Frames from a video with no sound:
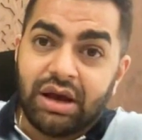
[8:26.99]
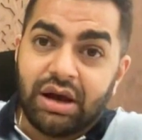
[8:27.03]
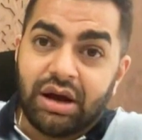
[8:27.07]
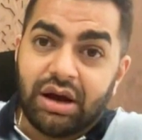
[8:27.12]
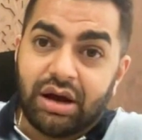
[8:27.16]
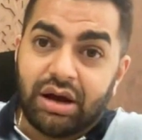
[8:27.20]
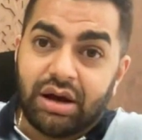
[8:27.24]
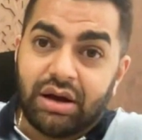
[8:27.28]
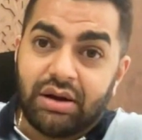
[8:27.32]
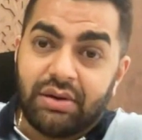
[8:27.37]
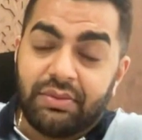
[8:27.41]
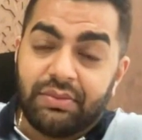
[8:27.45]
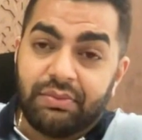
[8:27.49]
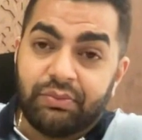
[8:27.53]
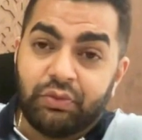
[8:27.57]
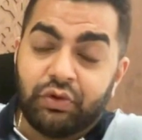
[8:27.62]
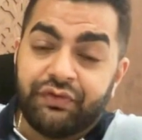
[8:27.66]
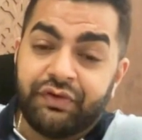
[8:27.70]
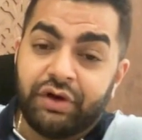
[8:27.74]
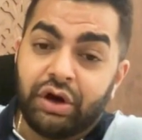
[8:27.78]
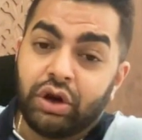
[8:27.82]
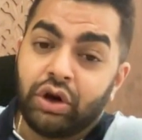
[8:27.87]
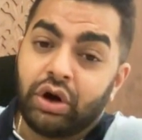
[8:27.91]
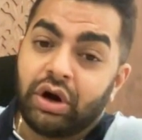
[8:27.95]

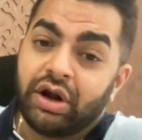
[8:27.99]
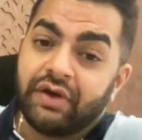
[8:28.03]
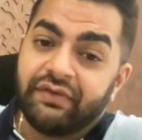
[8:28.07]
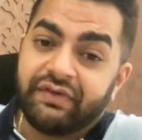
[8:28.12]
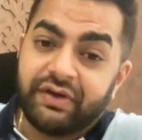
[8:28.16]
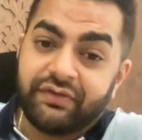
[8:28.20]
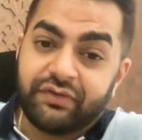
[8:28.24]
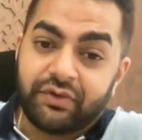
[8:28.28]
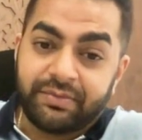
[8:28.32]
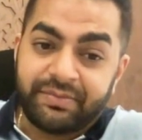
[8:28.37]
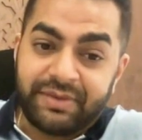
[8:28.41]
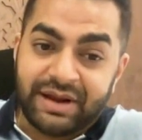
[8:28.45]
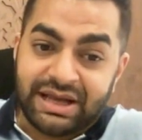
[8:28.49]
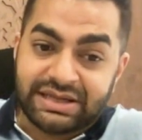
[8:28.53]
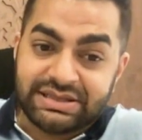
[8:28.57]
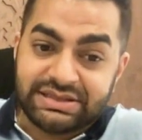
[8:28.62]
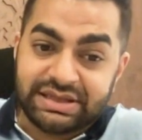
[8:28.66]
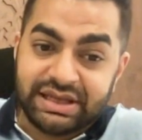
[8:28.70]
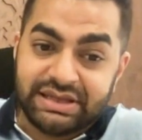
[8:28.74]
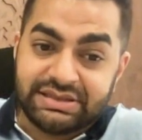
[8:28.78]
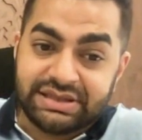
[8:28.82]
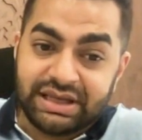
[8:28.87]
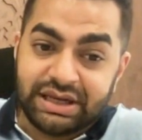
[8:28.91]
moving a lot away from plastic,